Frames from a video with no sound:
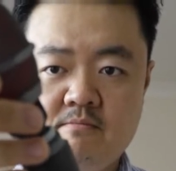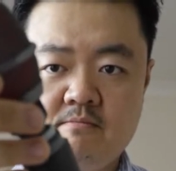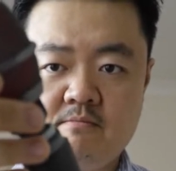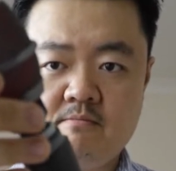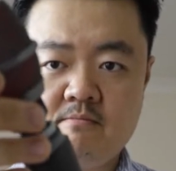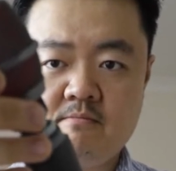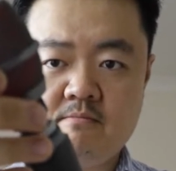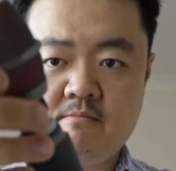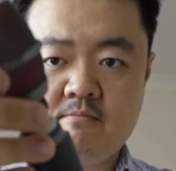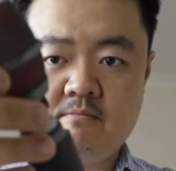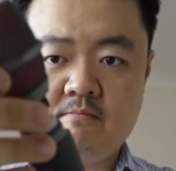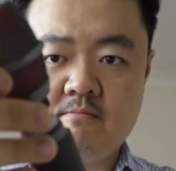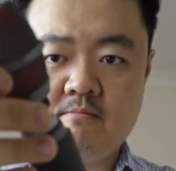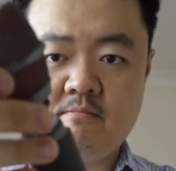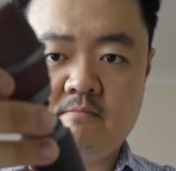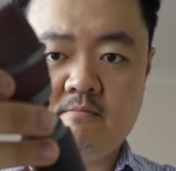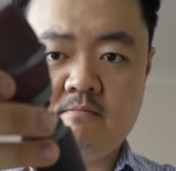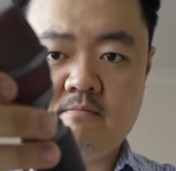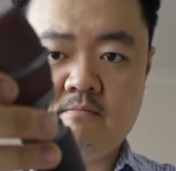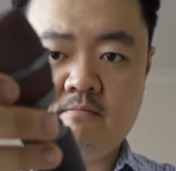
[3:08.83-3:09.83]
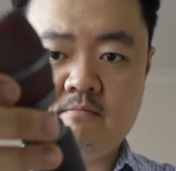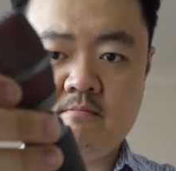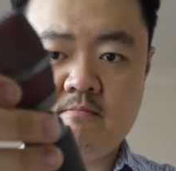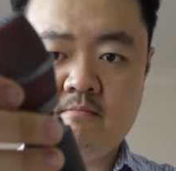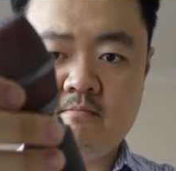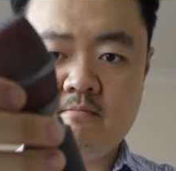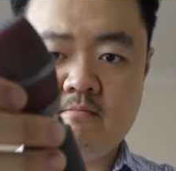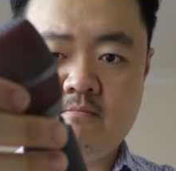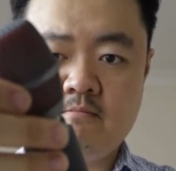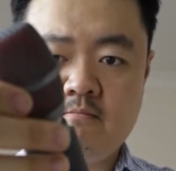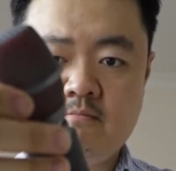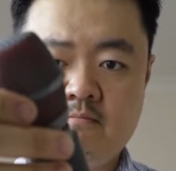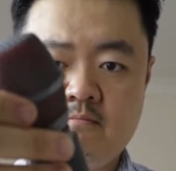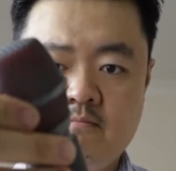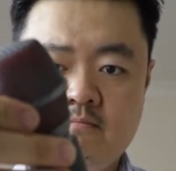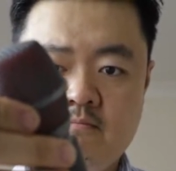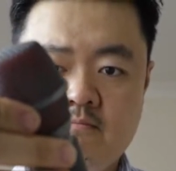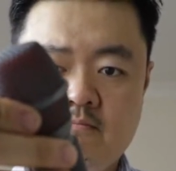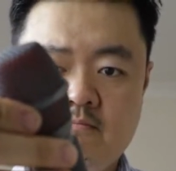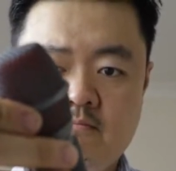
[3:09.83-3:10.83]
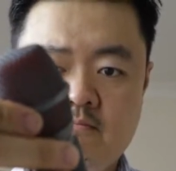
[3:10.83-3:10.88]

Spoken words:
No one is speaking in this clip.